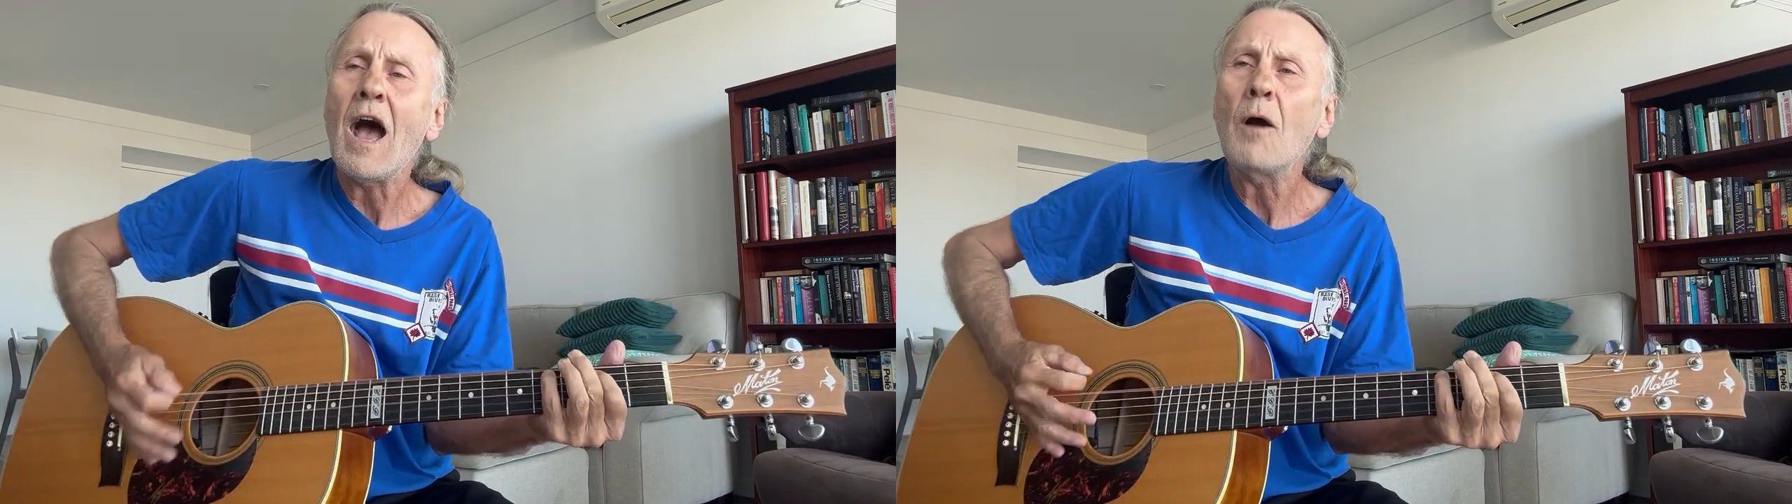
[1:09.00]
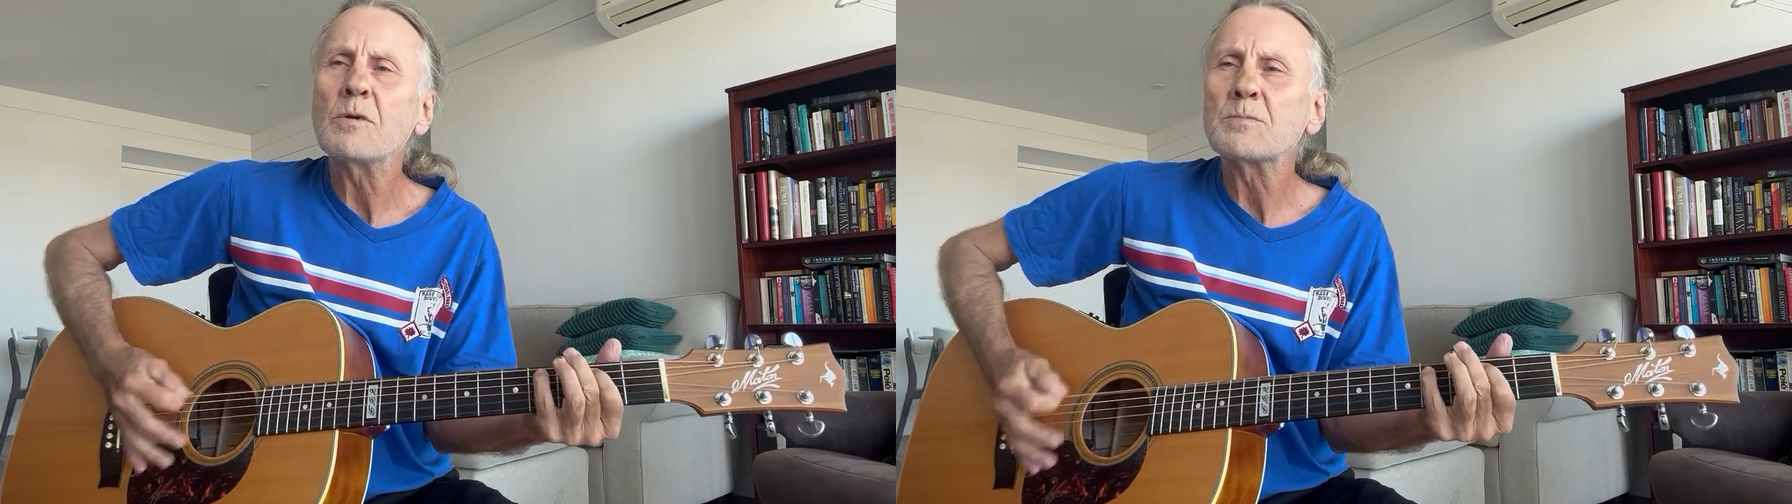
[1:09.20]

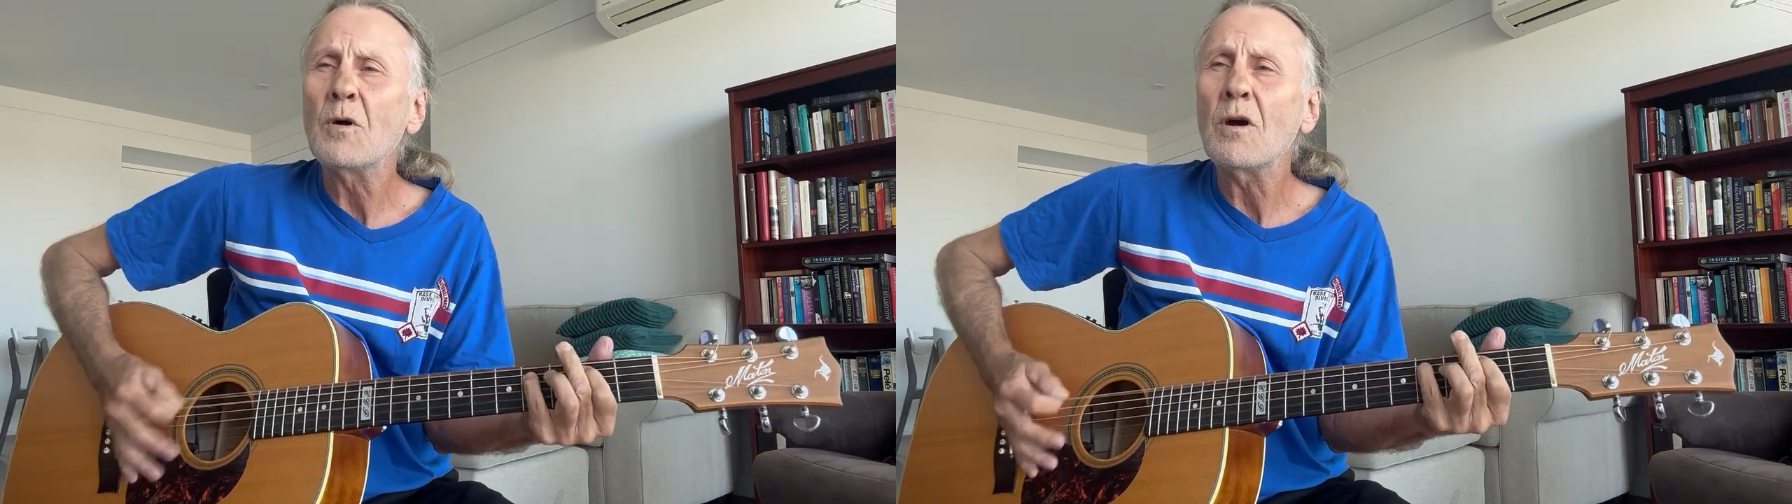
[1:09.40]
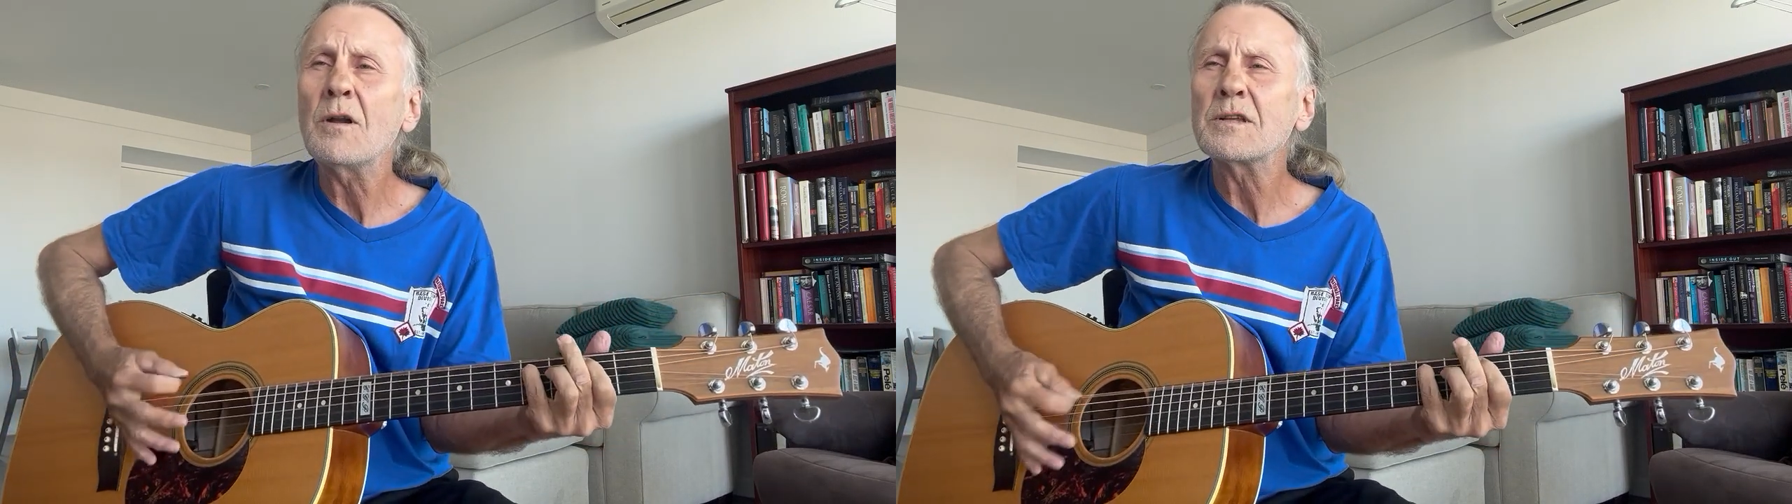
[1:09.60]
I was
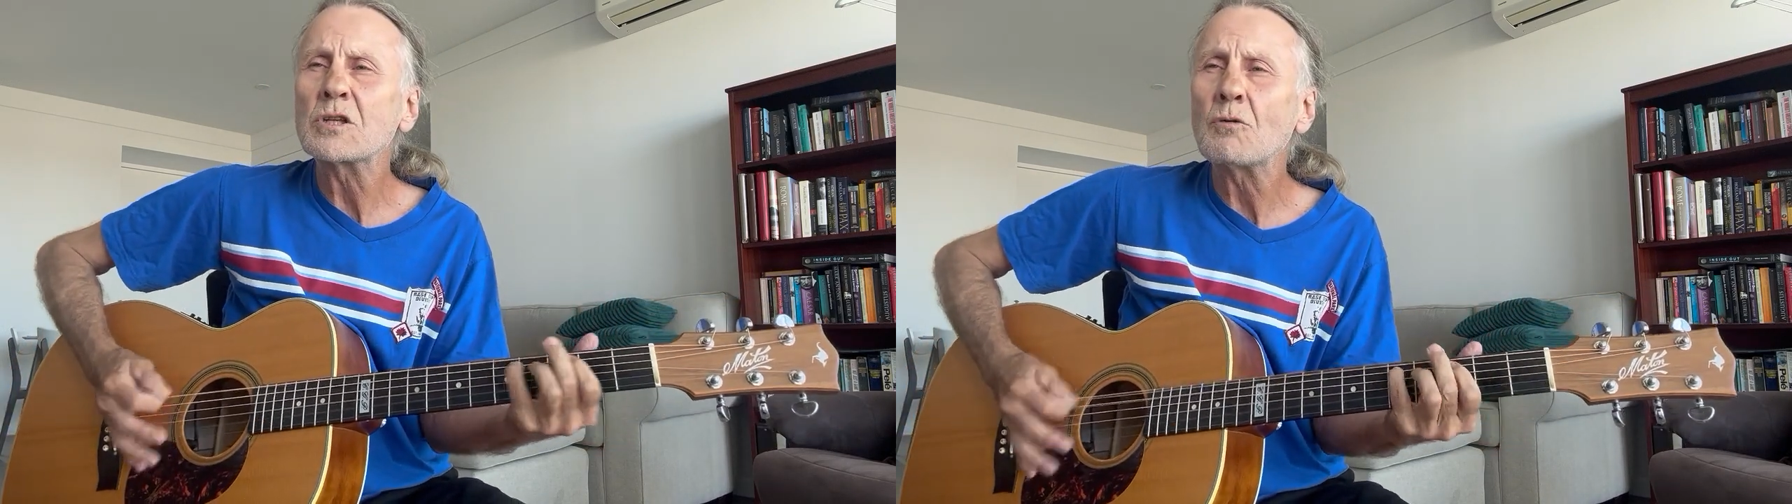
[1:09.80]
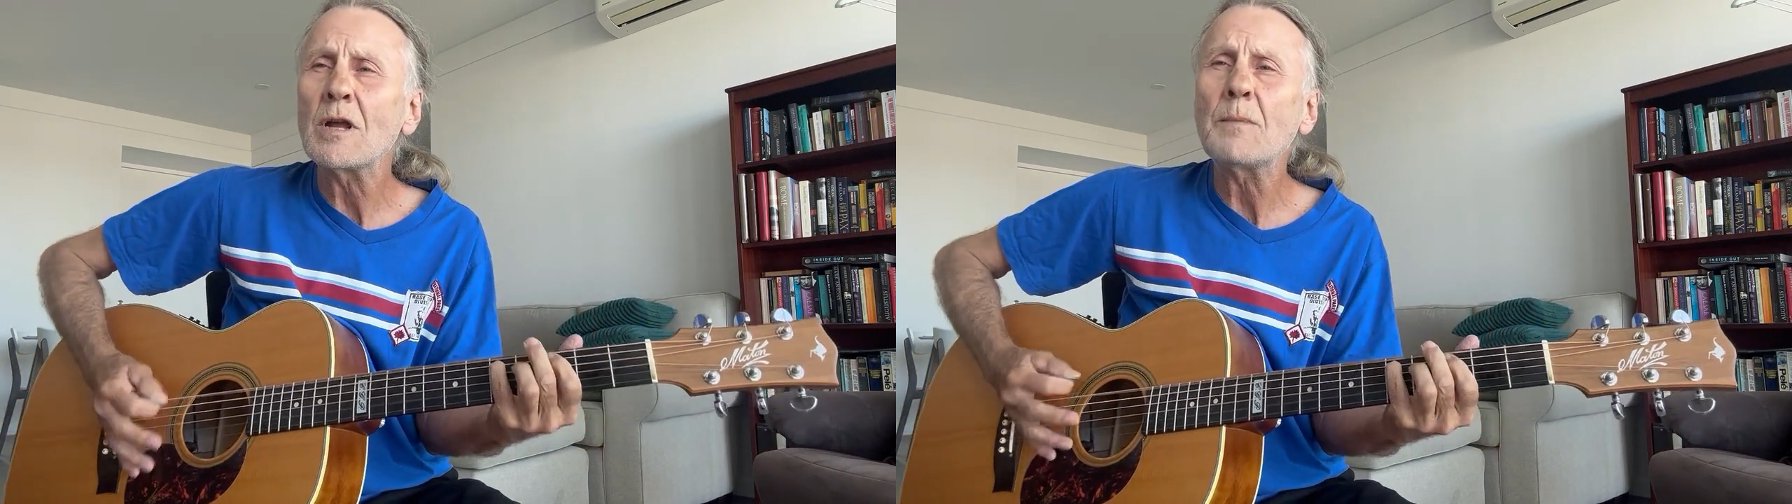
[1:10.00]
born to
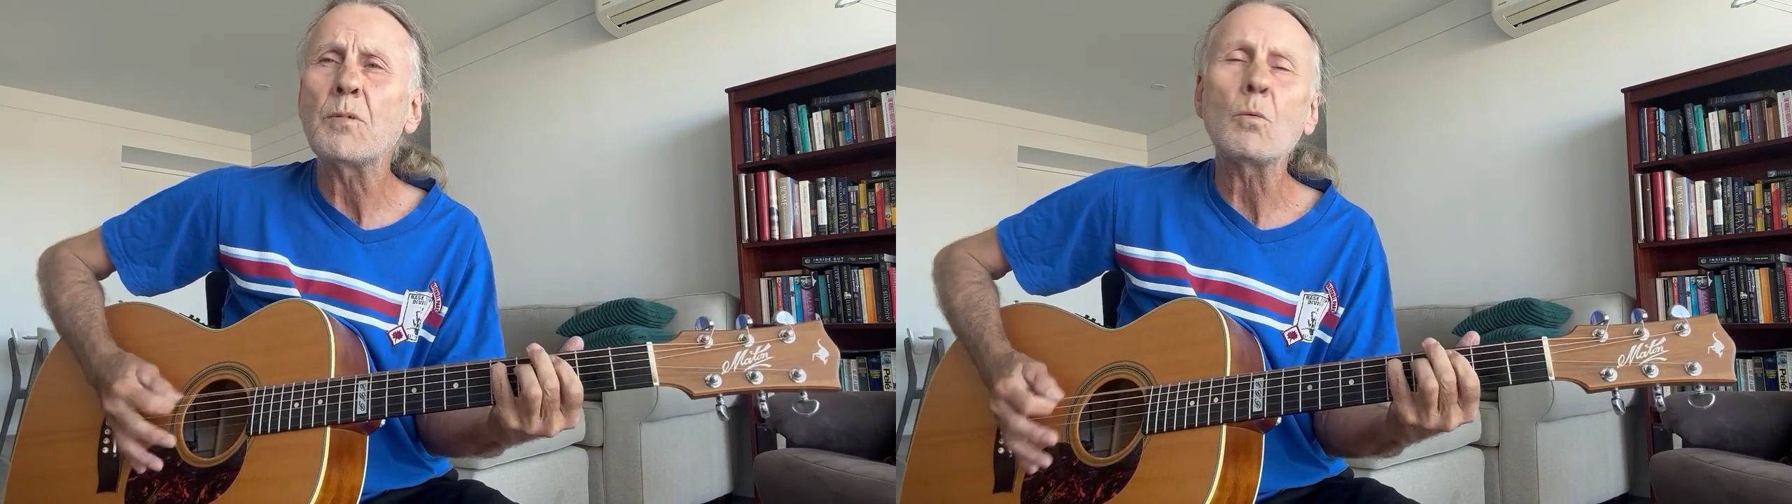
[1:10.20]
scrape